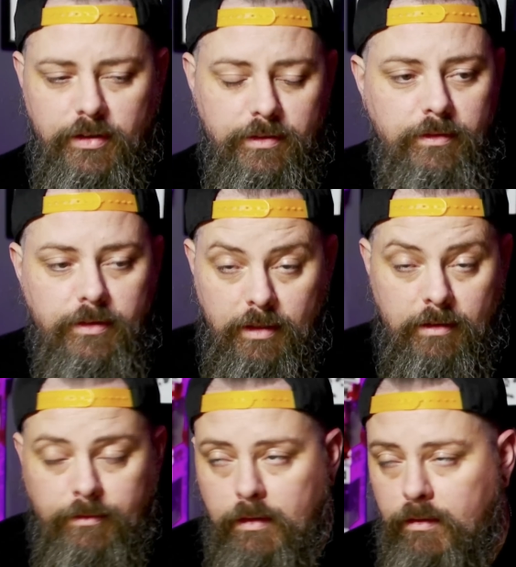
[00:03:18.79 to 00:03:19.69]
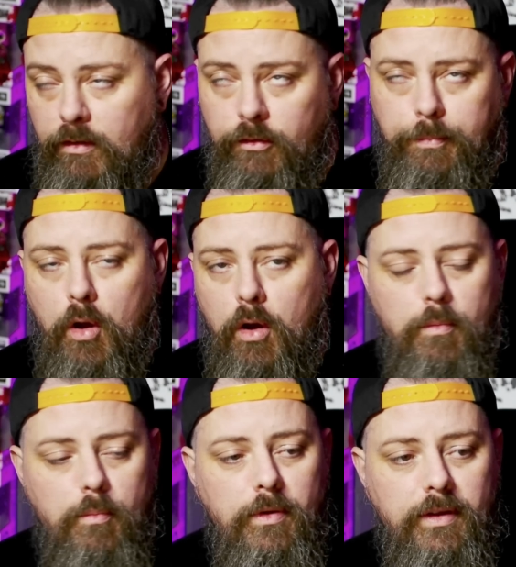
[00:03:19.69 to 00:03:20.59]
and they spot
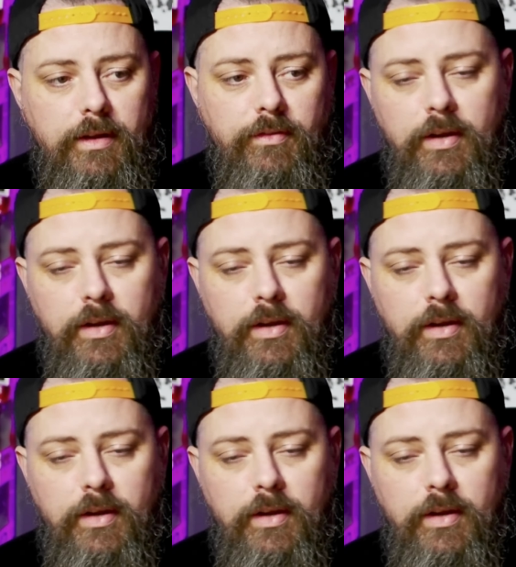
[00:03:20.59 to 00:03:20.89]
on with it.